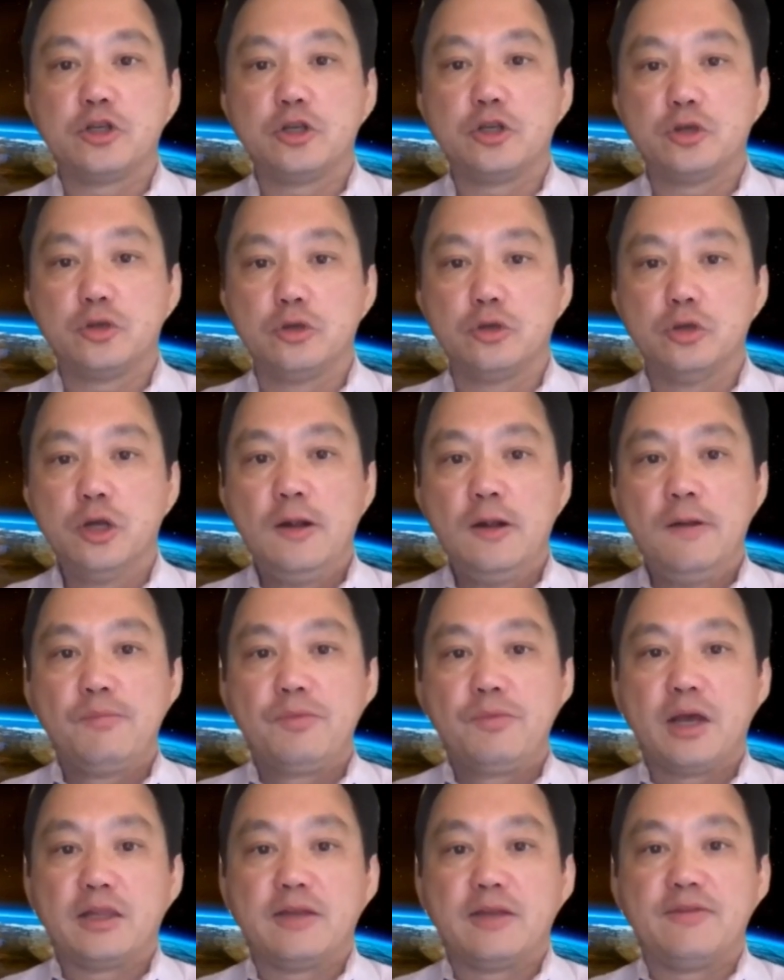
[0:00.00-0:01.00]
to
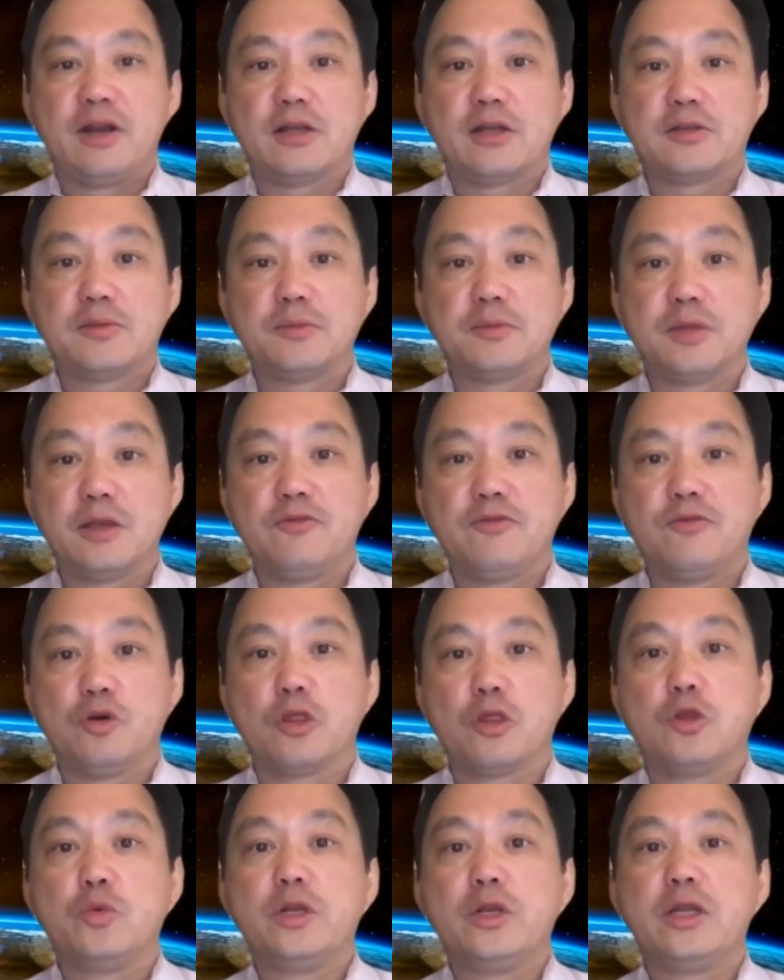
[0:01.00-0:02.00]
develop something for
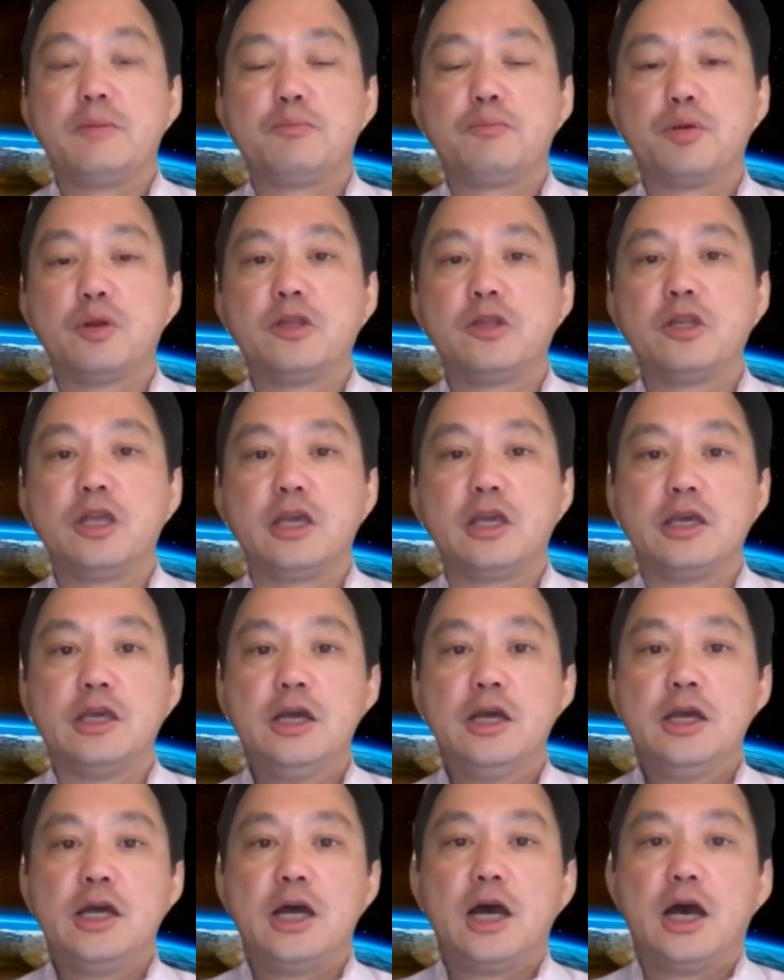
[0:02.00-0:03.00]
3D printing
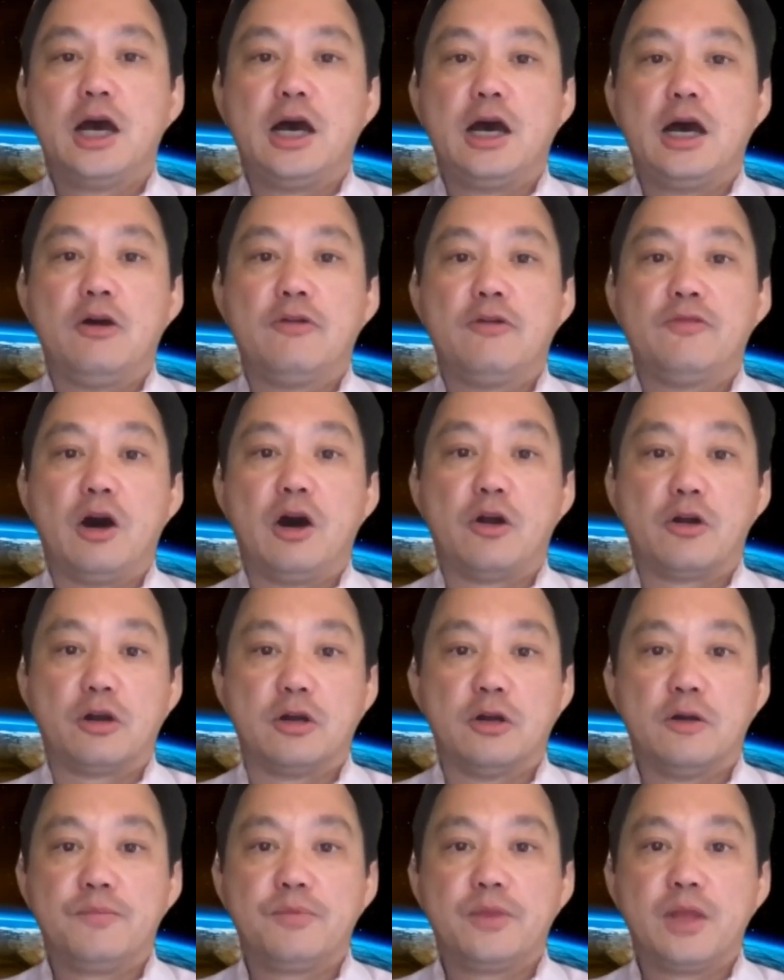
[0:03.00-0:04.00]
of
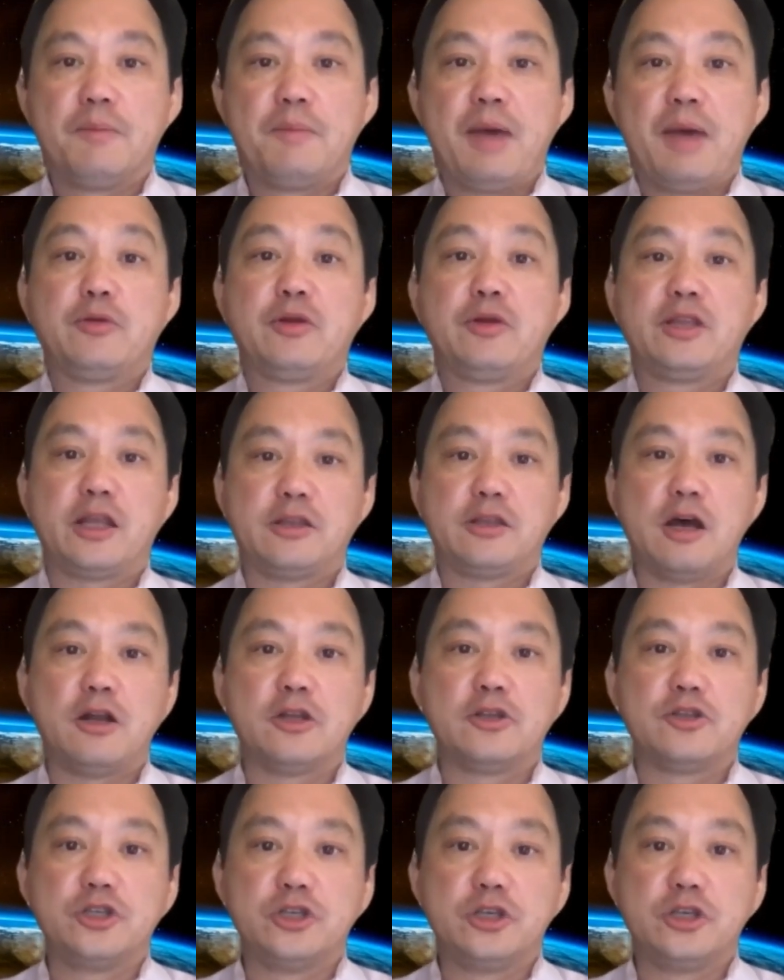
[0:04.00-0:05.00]
our battery
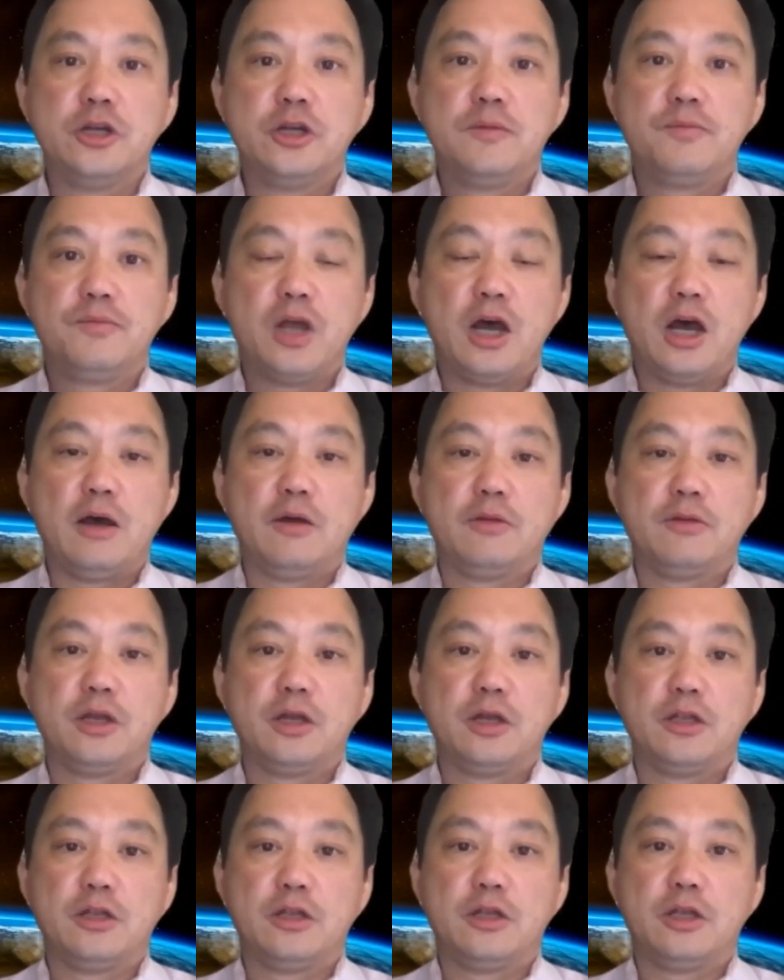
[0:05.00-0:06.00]
technology. The